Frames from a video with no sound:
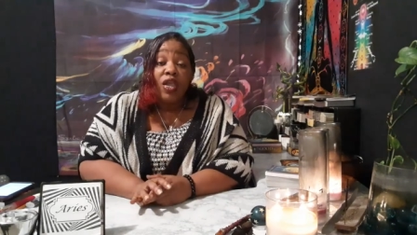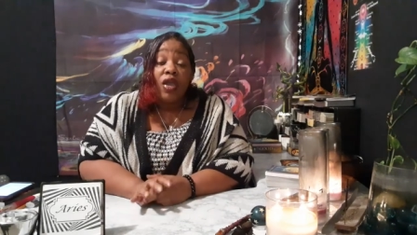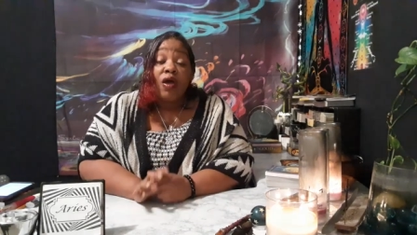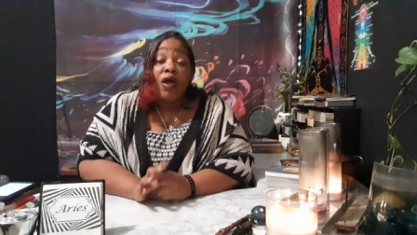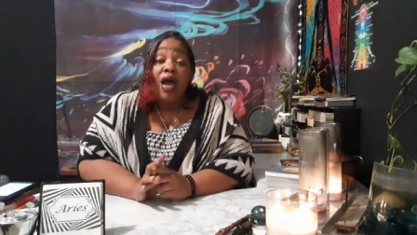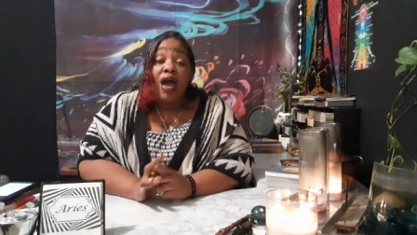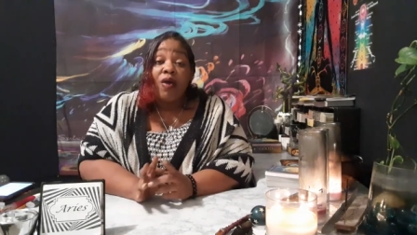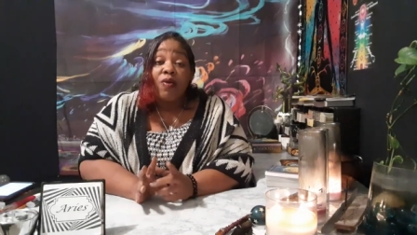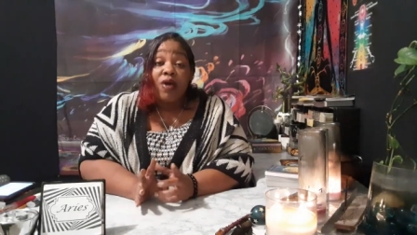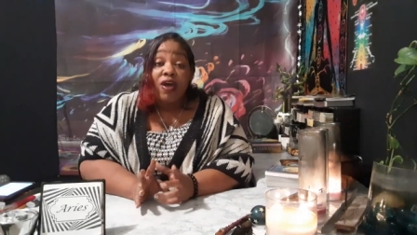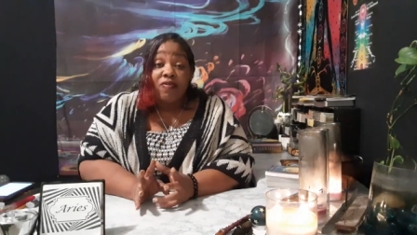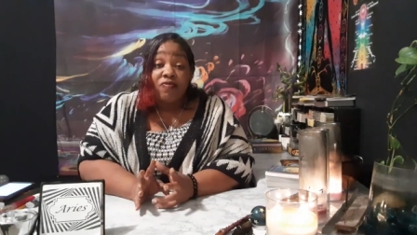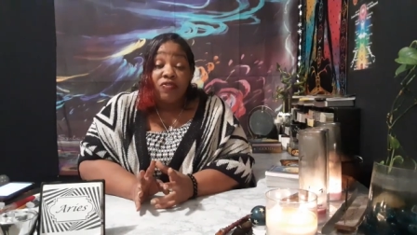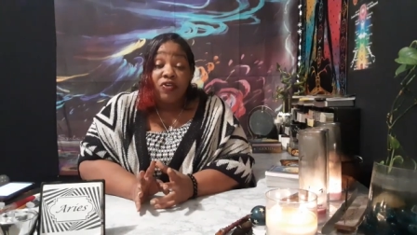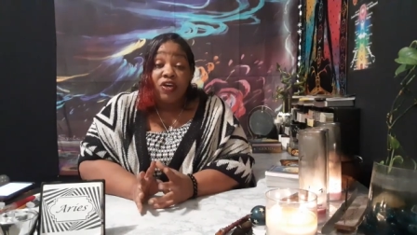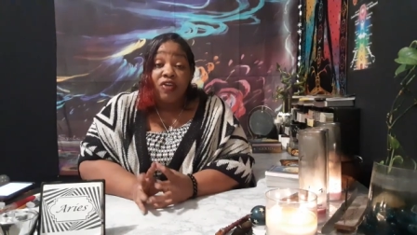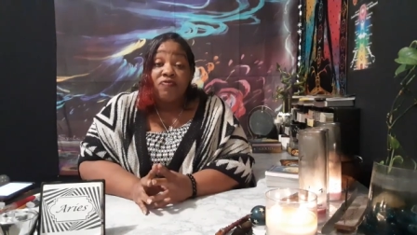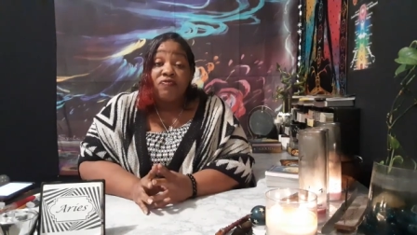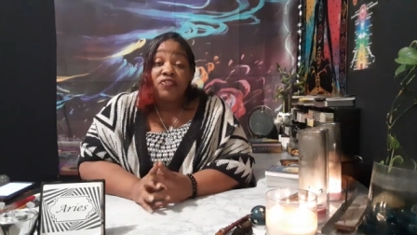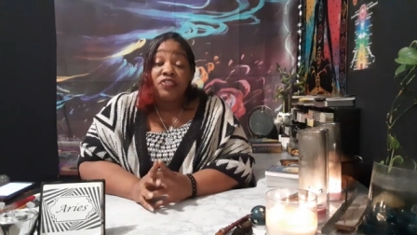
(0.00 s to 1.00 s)

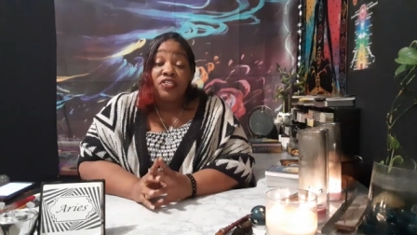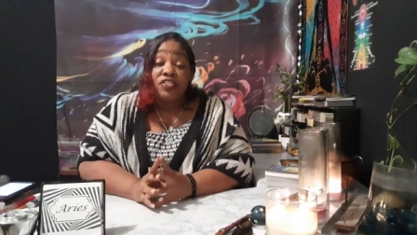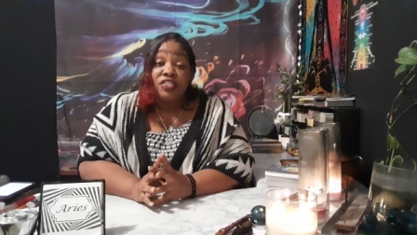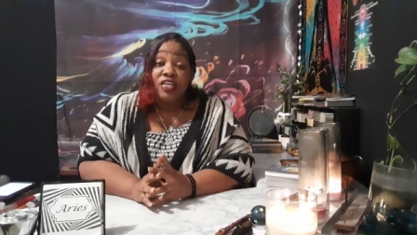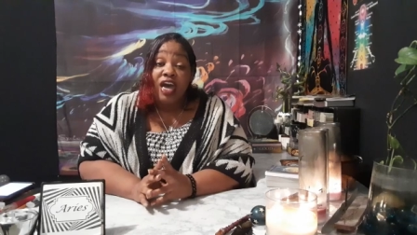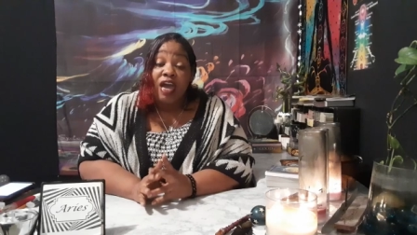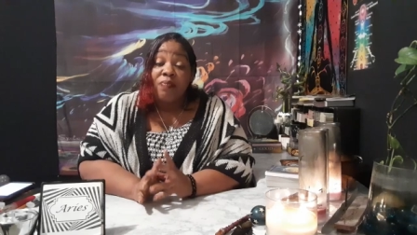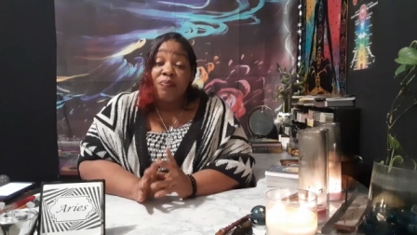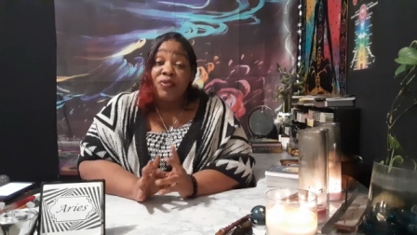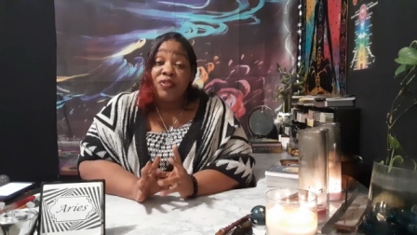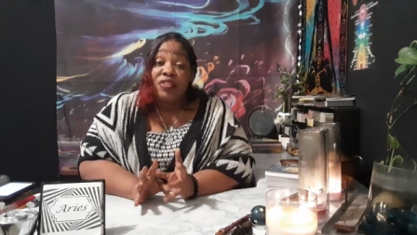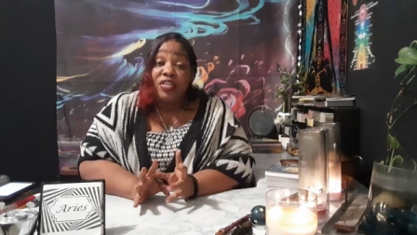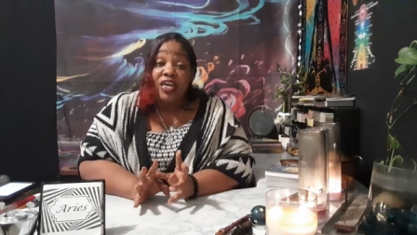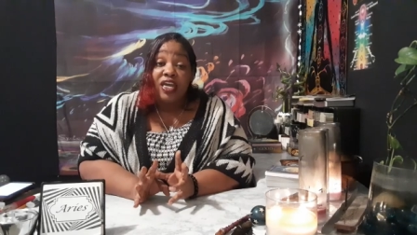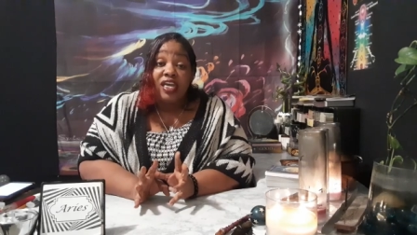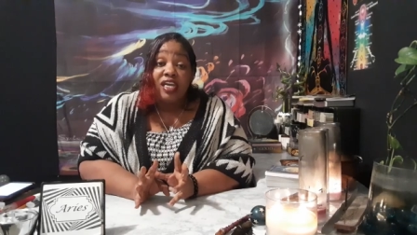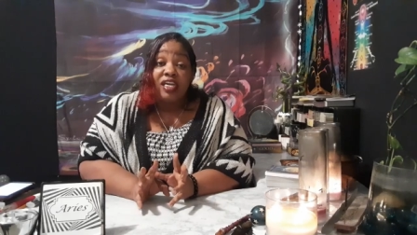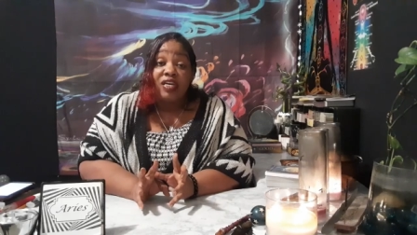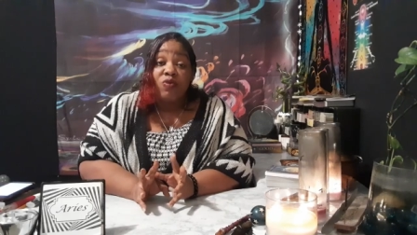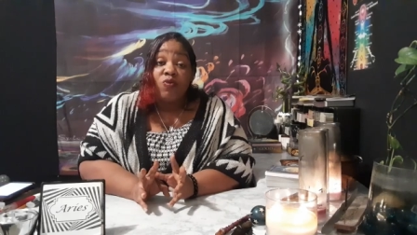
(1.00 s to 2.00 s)
However, if it's the type of
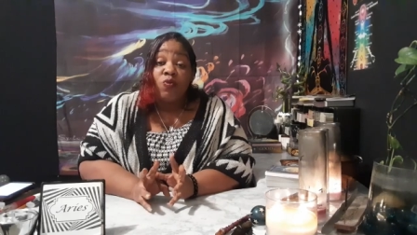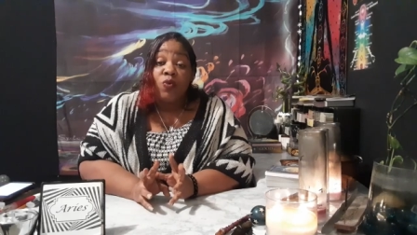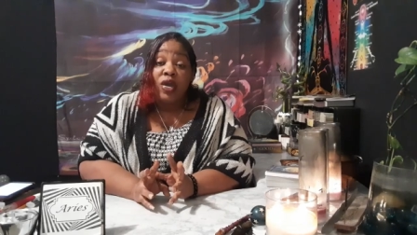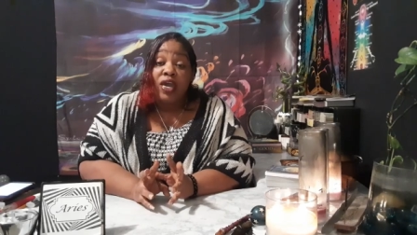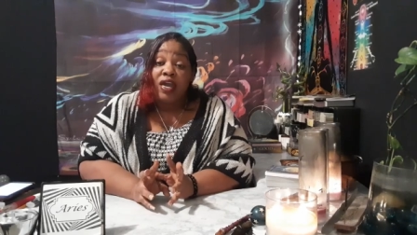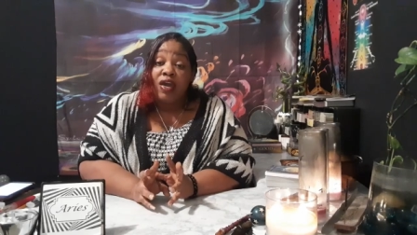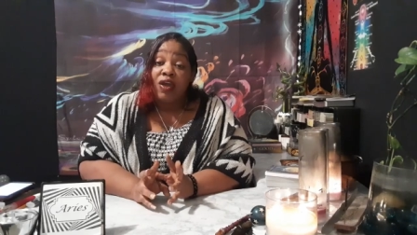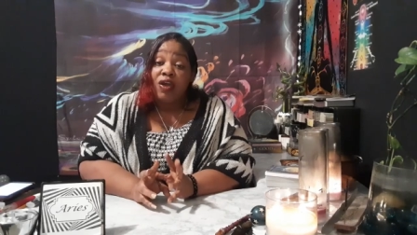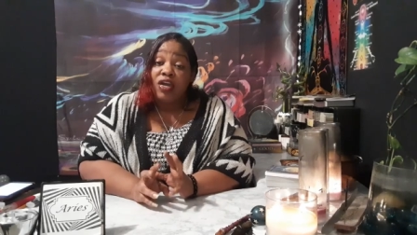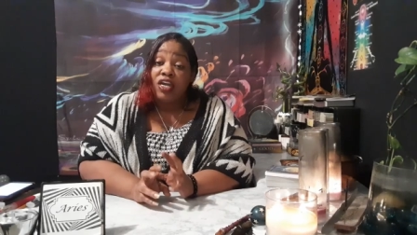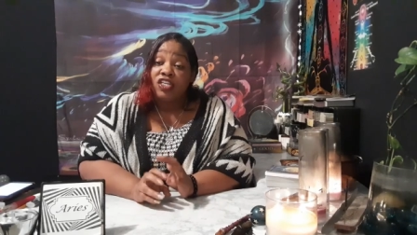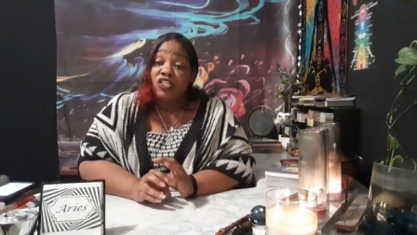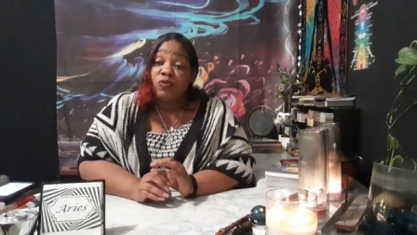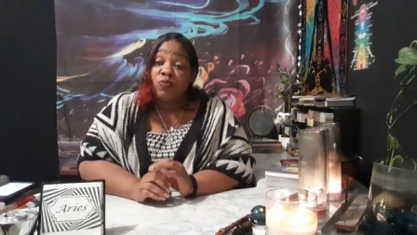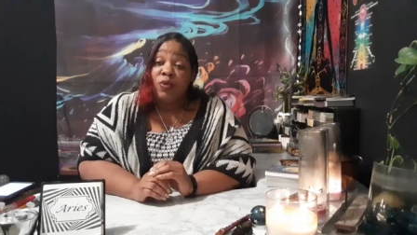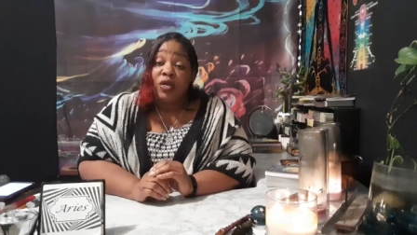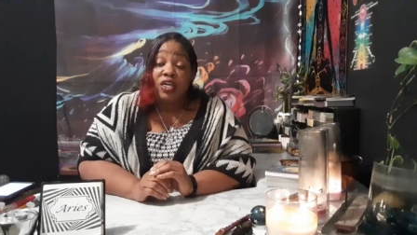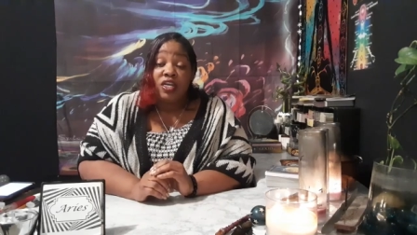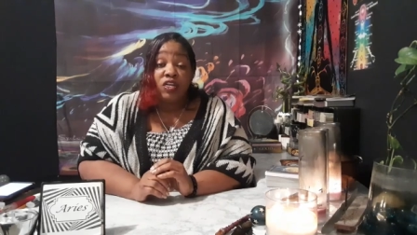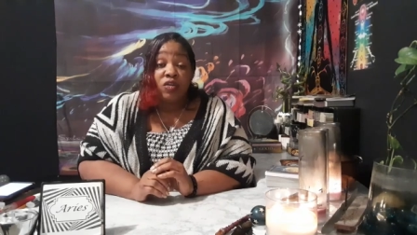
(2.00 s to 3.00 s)
thing where it's
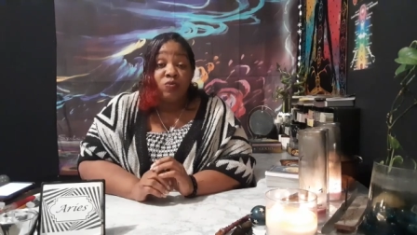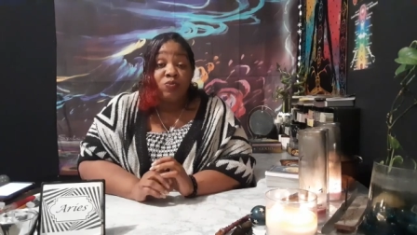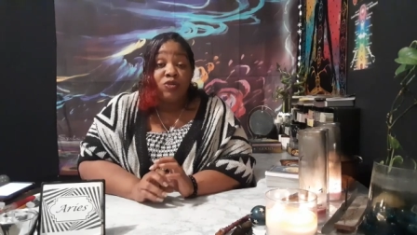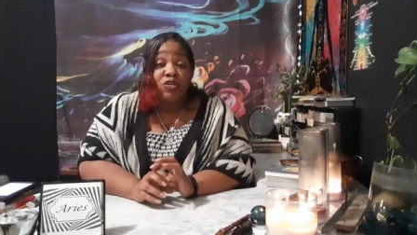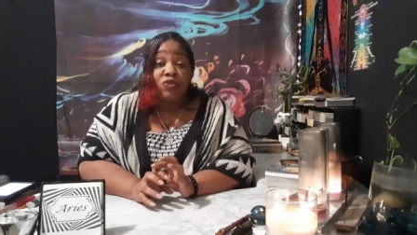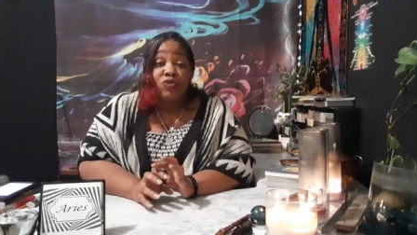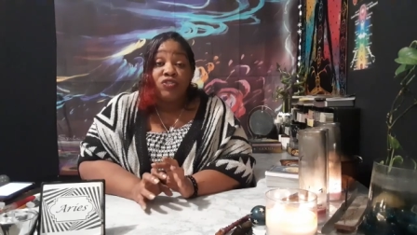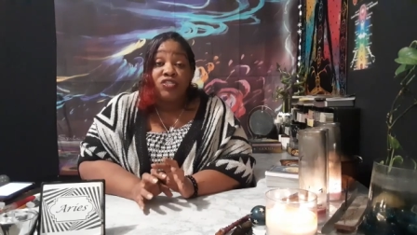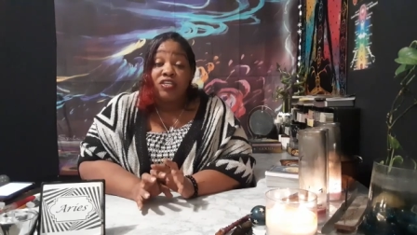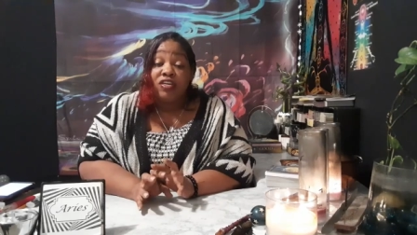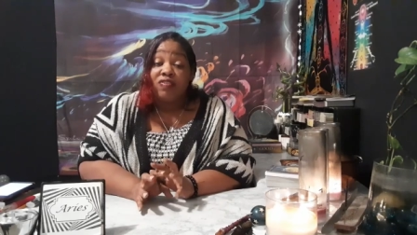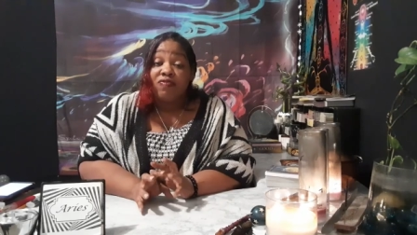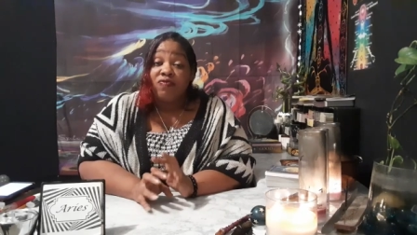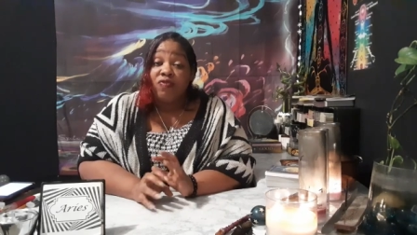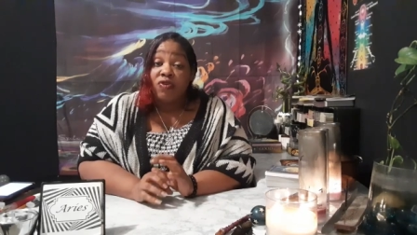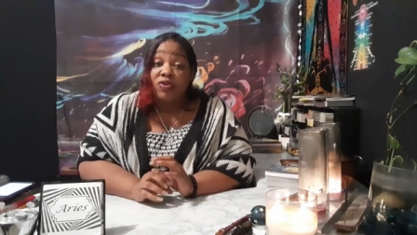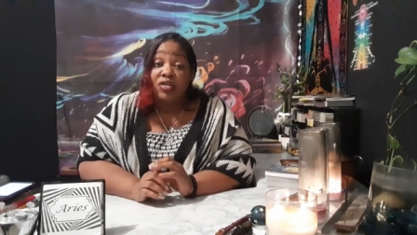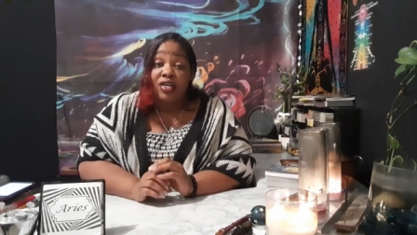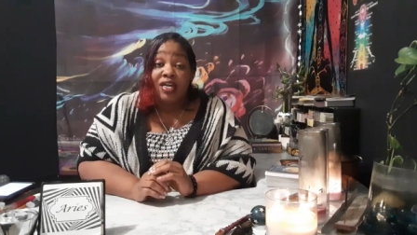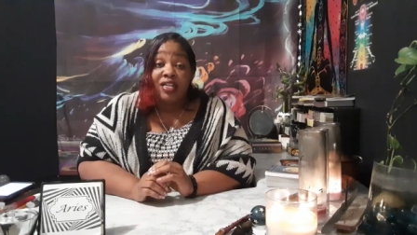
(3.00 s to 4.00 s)
been an abusive
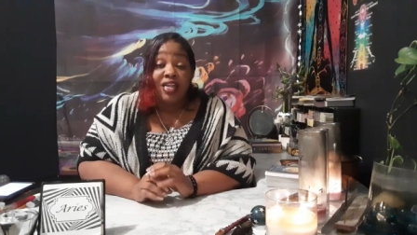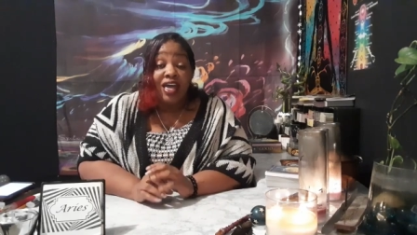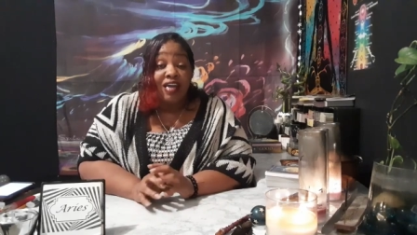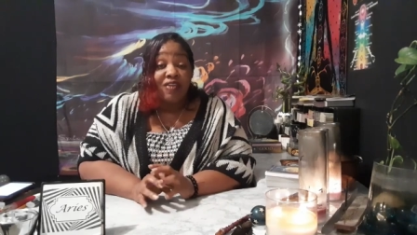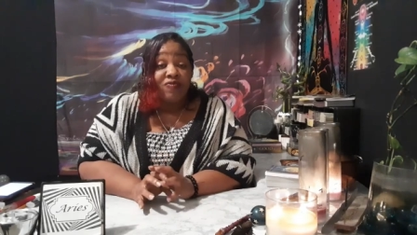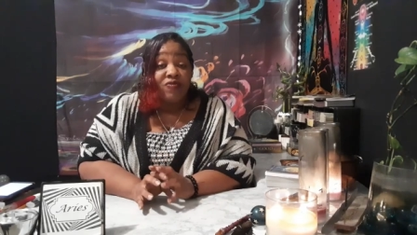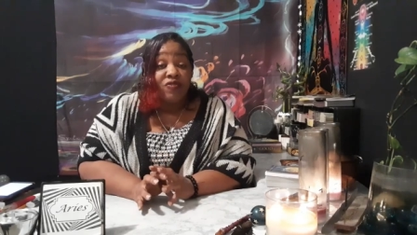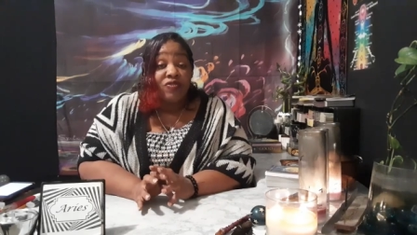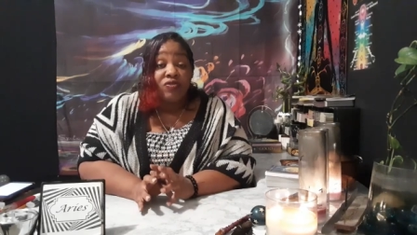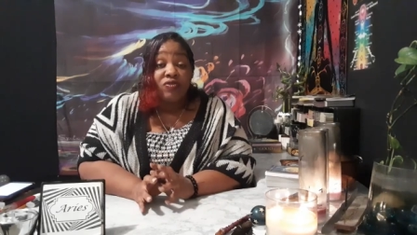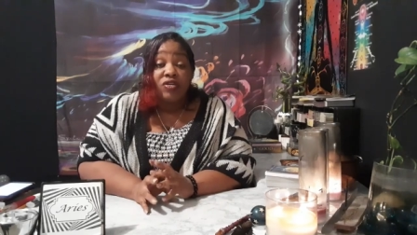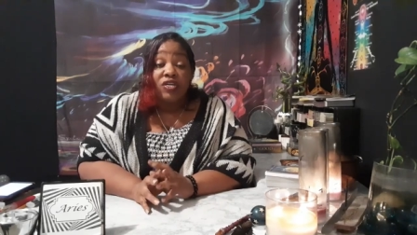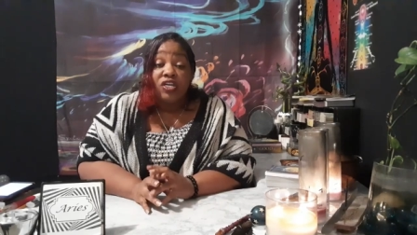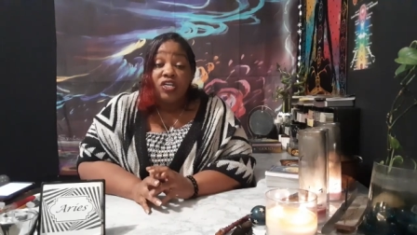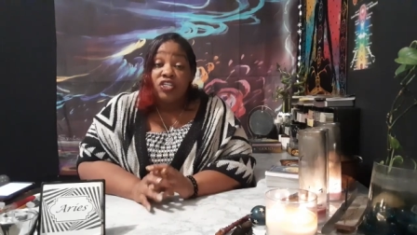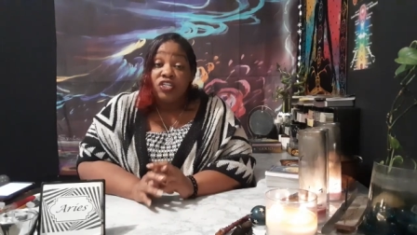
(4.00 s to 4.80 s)
or neglectful